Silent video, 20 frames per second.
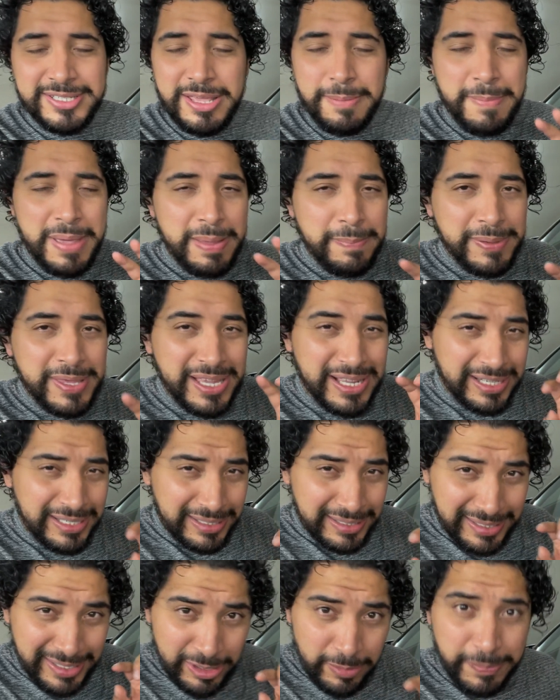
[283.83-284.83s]
they may be a
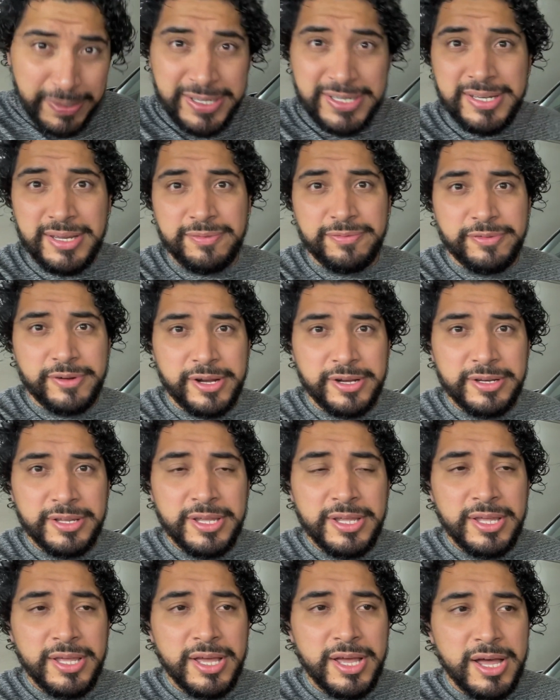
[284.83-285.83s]
little bit
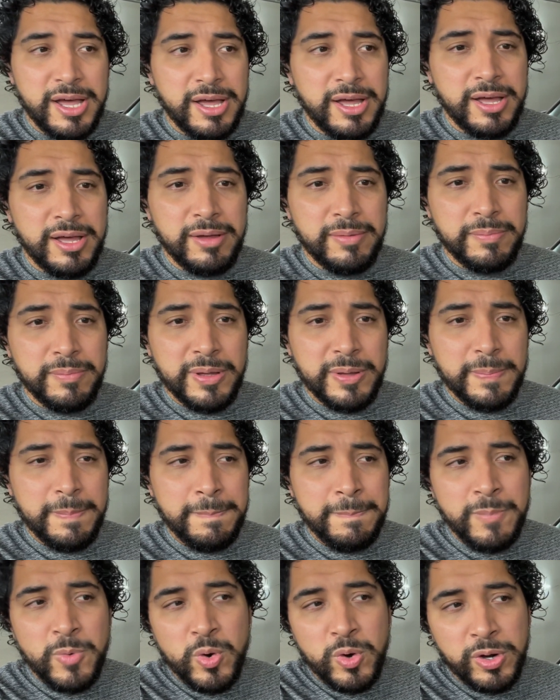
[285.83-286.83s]
different,
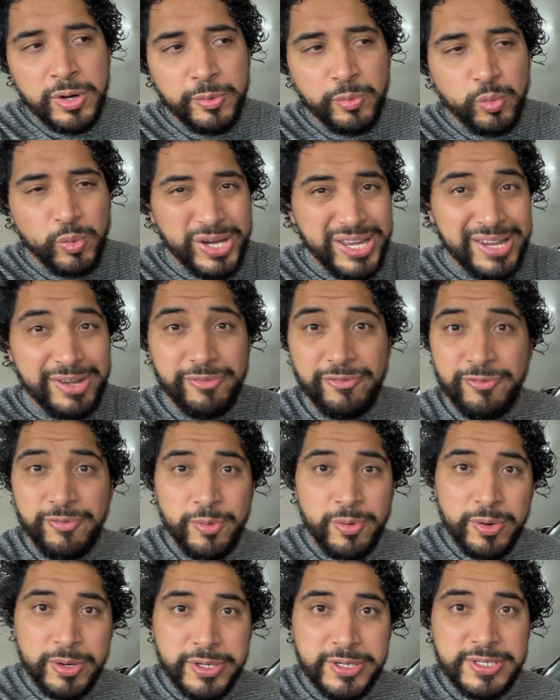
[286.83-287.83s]
more
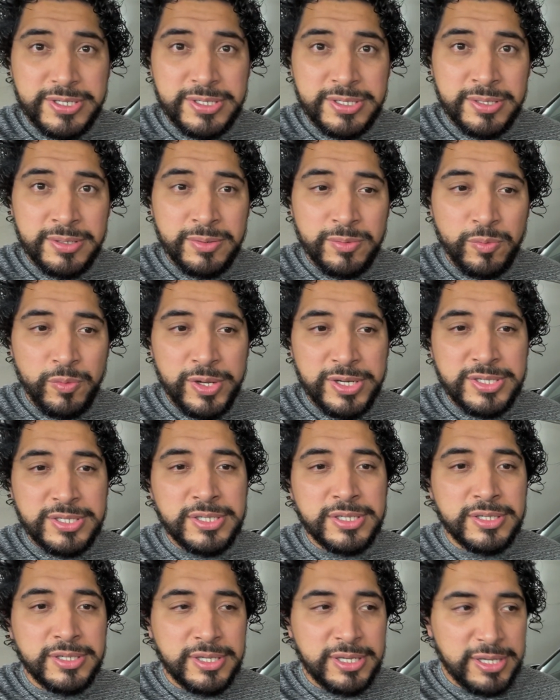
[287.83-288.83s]
reinforced,
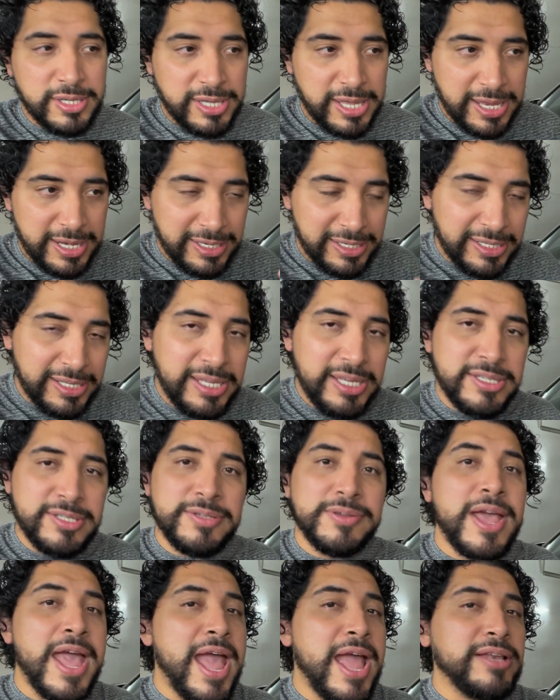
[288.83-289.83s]
which can lead
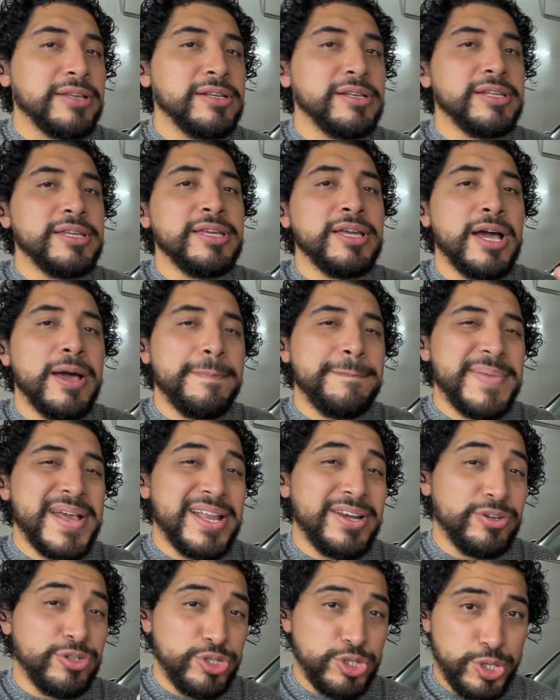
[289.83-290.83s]
to handling a
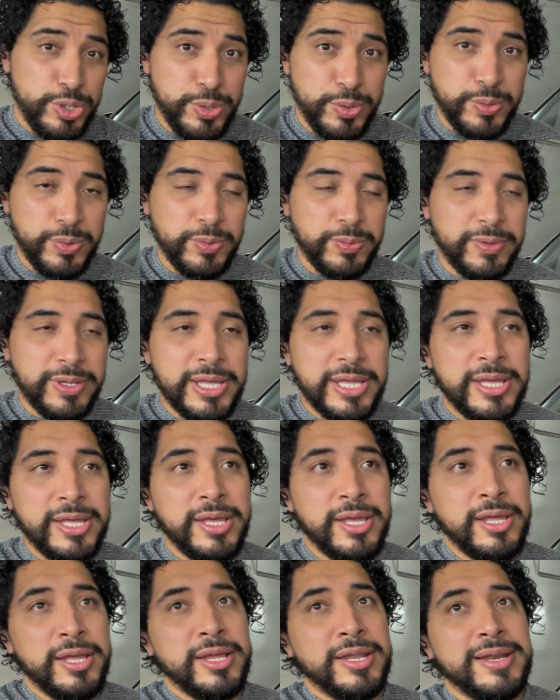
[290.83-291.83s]
better tune.
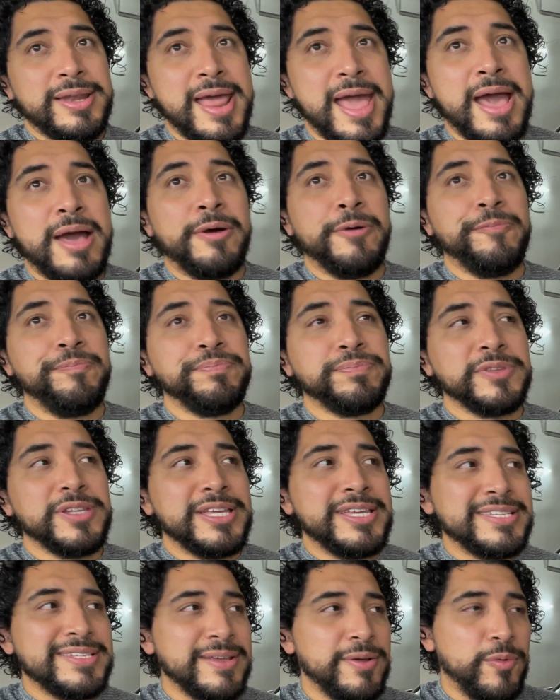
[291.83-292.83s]
Now,
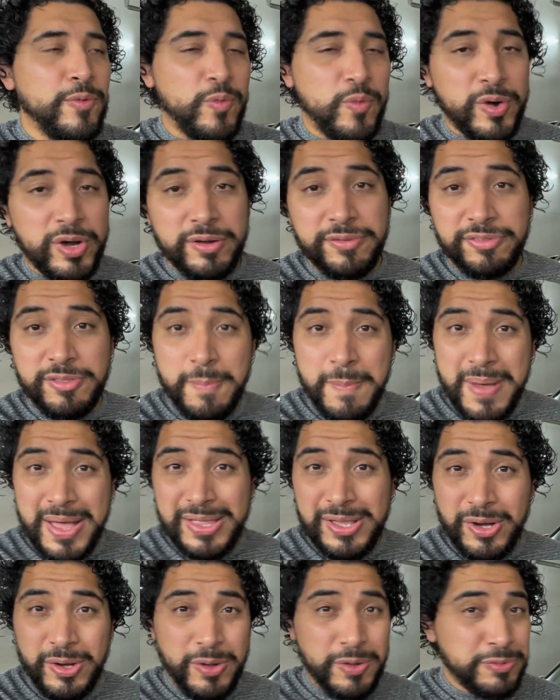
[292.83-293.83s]
is it worth the
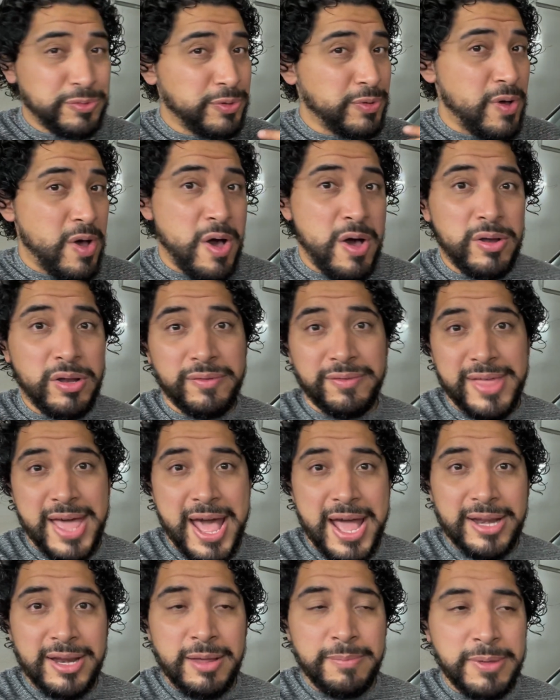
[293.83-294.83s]
money to go through all of
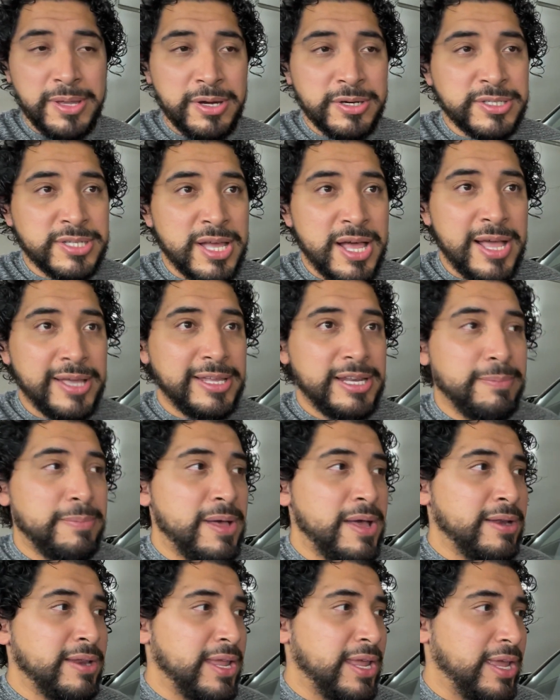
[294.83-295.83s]
that? I mean, you're talking
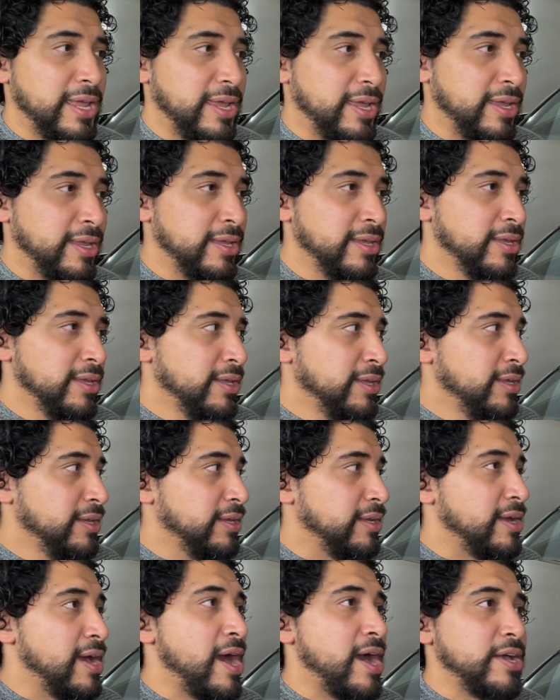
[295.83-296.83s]
about
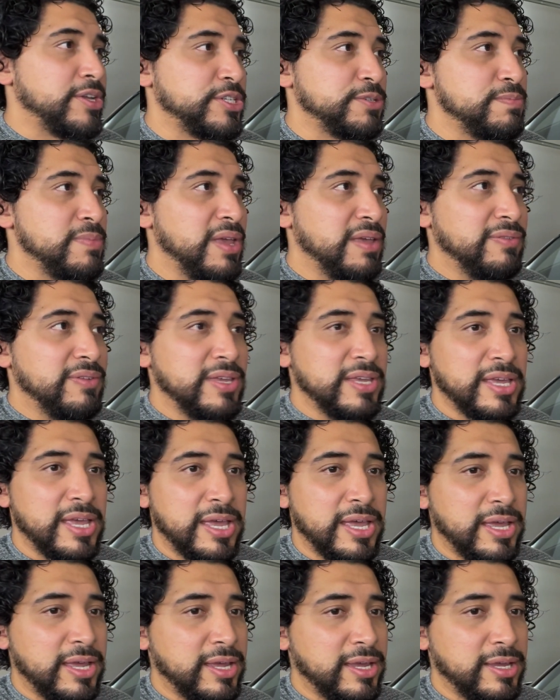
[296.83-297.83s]
maybe
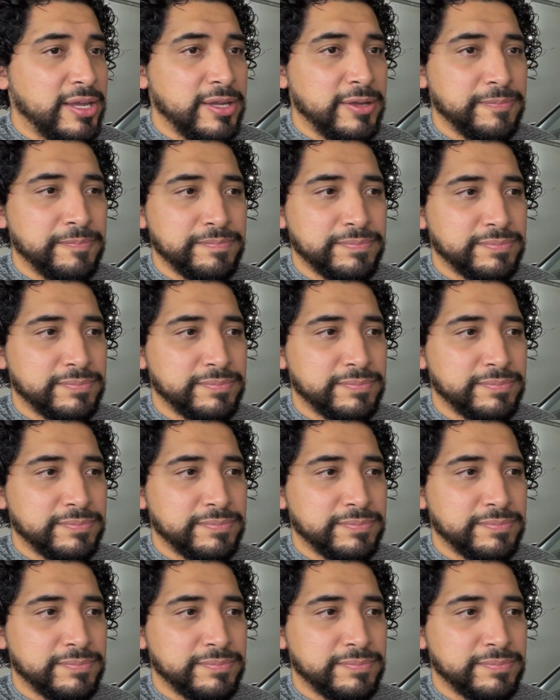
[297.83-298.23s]
a